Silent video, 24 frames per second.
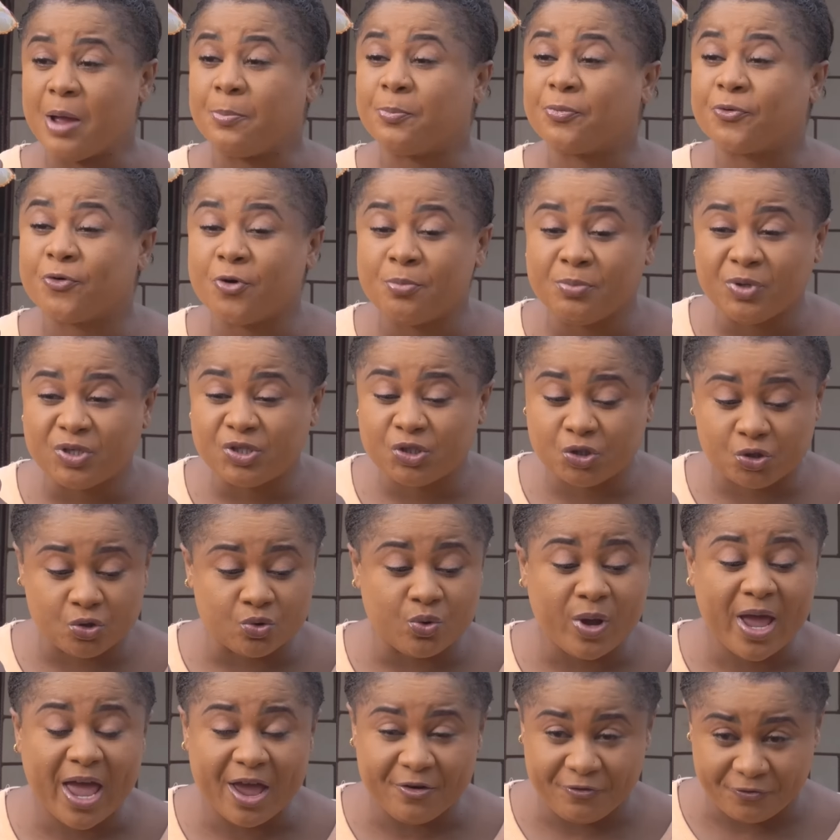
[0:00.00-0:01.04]
I promise
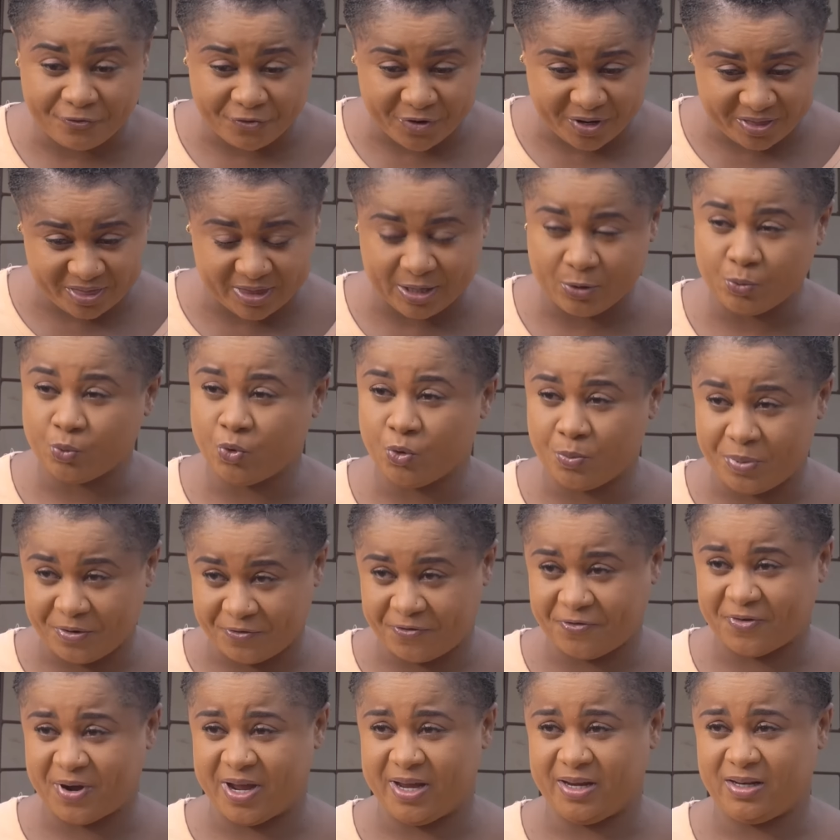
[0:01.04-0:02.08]
you everything will
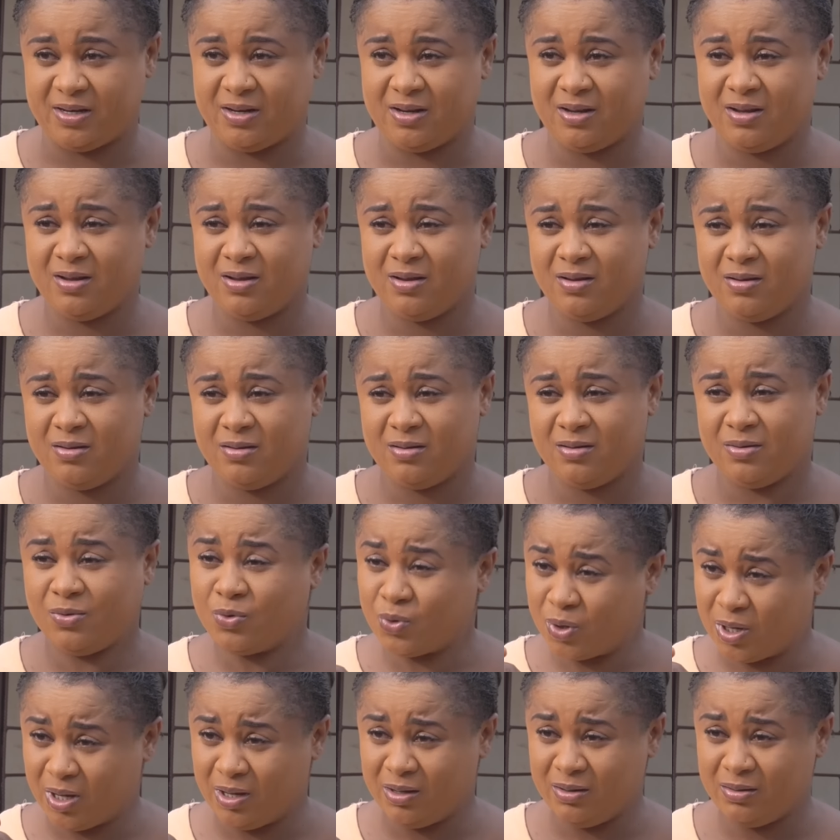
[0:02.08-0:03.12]
be fine.
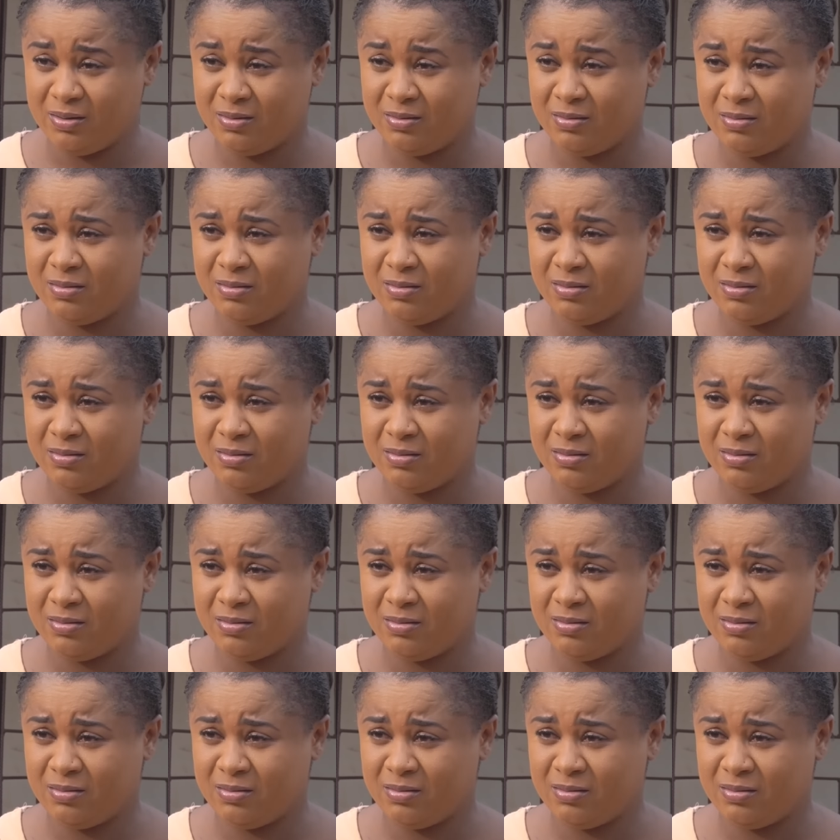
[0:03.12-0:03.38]
Okay?